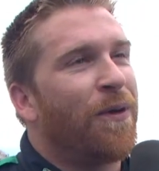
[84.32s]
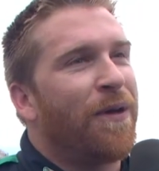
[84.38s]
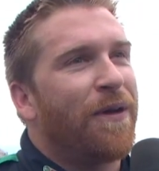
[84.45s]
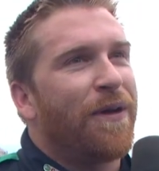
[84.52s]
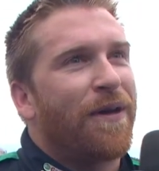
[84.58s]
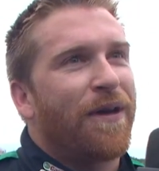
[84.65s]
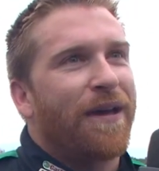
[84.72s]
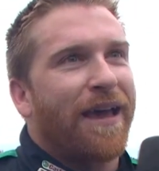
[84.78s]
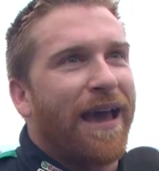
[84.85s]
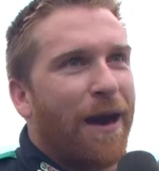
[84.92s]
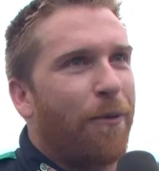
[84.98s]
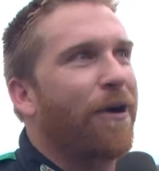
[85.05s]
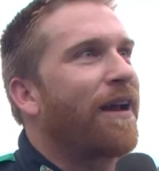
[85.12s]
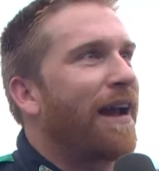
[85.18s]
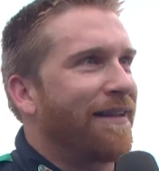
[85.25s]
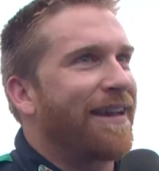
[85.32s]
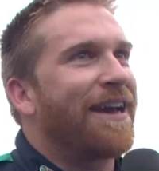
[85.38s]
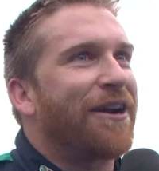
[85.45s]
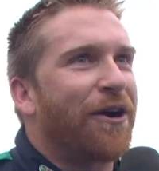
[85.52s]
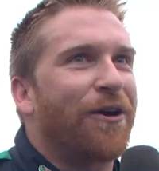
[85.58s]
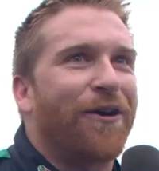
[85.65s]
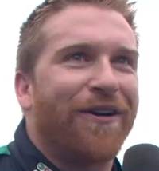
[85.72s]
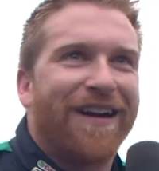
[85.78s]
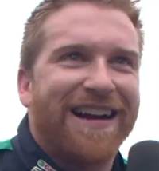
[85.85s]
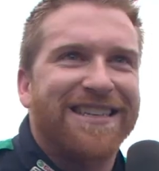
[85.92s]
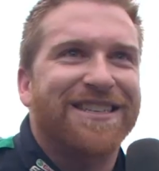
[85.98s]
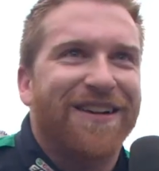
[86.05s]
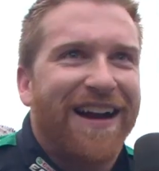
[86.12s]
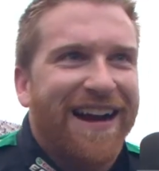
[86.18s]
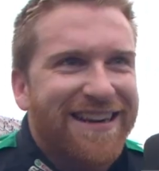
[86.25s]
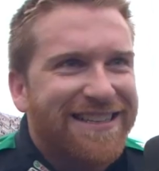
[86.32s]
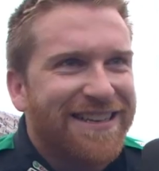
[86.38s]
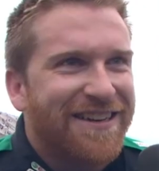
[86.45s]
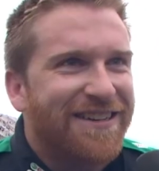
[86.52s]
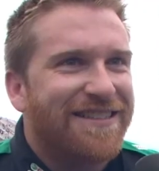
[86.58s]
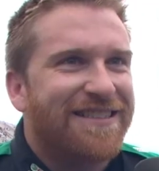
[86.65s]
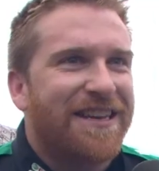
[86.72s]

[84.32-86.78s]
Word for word: Yeah, yeah, we're gonna have to get her to a racetrack soon.